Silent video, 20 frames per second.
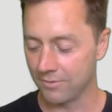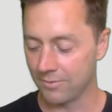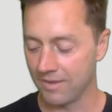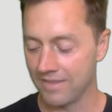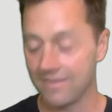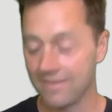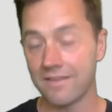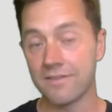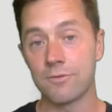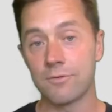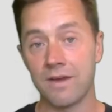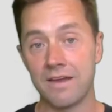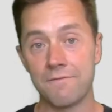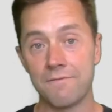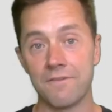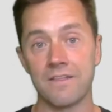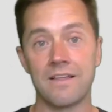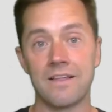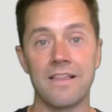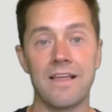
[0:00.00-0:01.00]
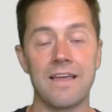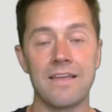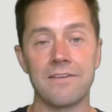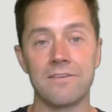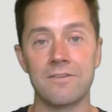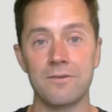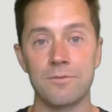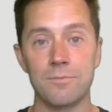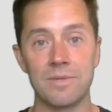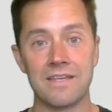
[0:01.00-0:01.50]
But I think it's great for the client
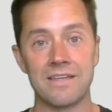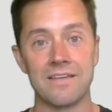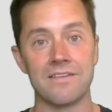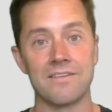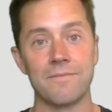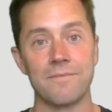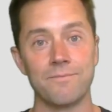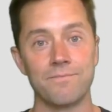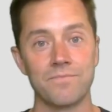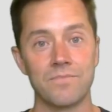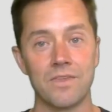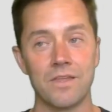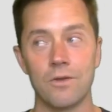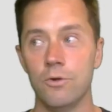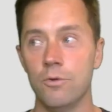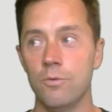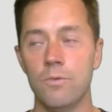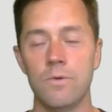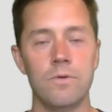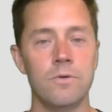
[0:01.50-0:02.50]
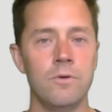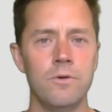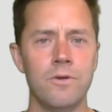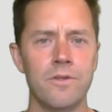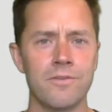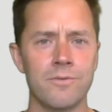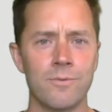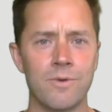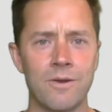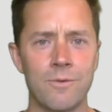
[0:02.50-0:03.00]
too, because who
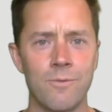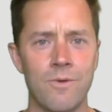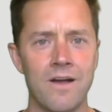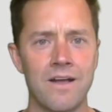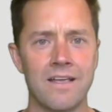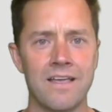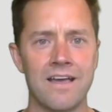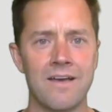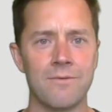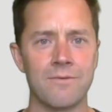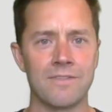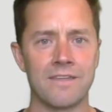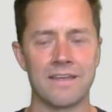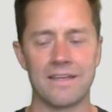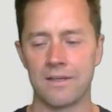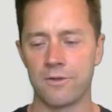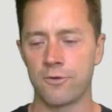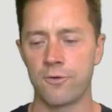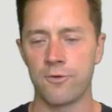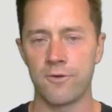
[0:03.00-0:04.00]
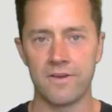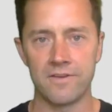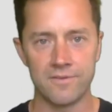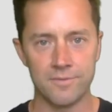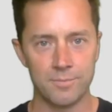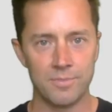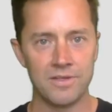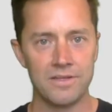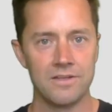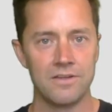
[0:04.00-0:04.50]
doesn't want to walk out with like a
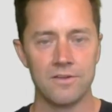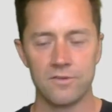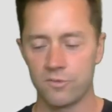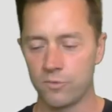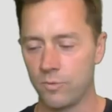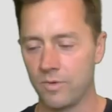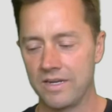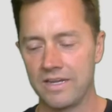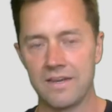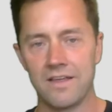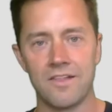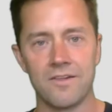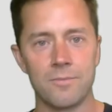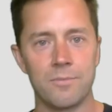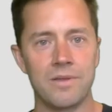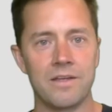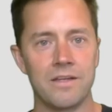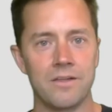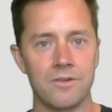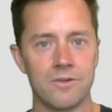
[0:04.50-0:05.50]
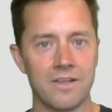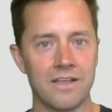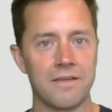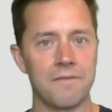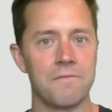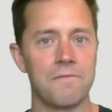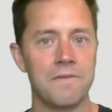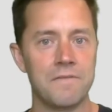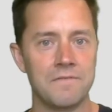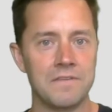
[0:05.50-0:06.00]
crisp $20 bill or like a
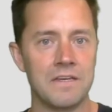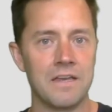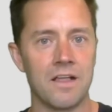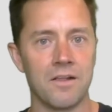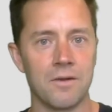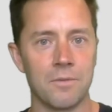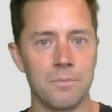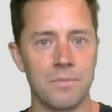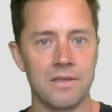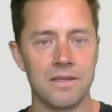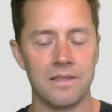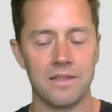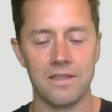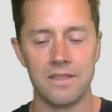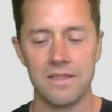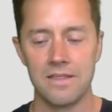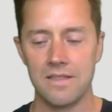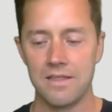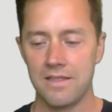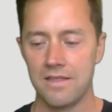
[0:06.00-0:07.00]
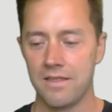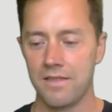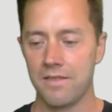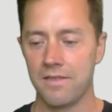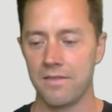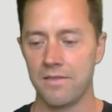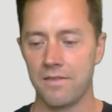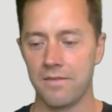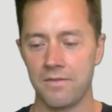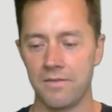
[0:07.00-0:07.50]
$50 bill?
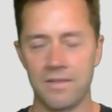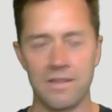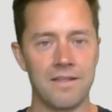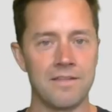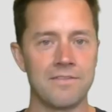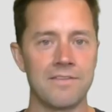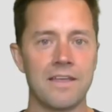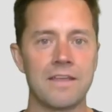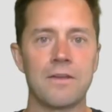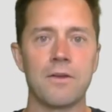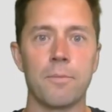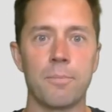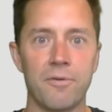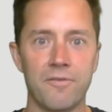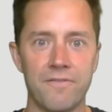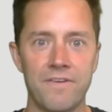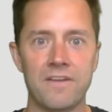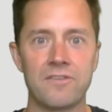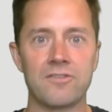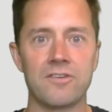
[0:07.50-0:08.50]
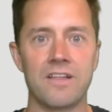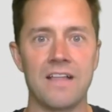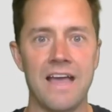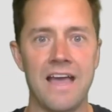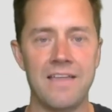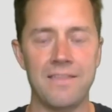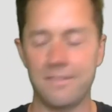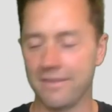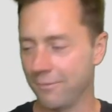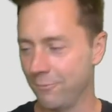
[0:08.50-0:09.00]
It's like you're a professional
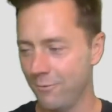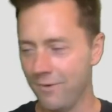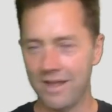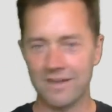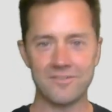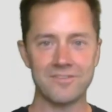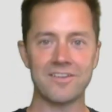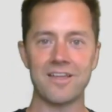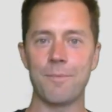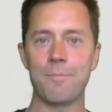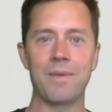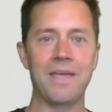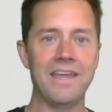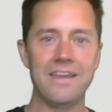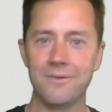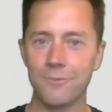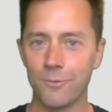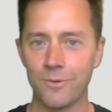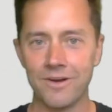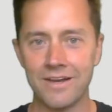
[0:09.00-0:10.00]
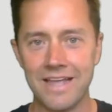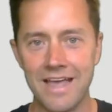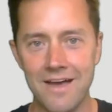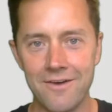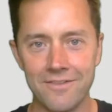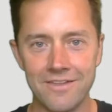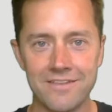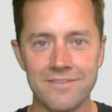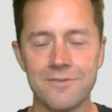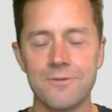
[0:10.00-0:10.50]
athlete. Well, I just got paid to work
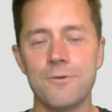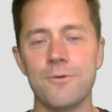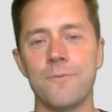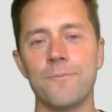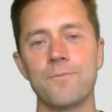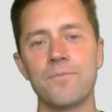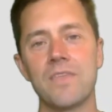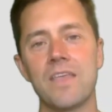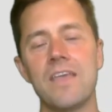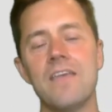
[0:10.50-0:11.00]
out. That's cool.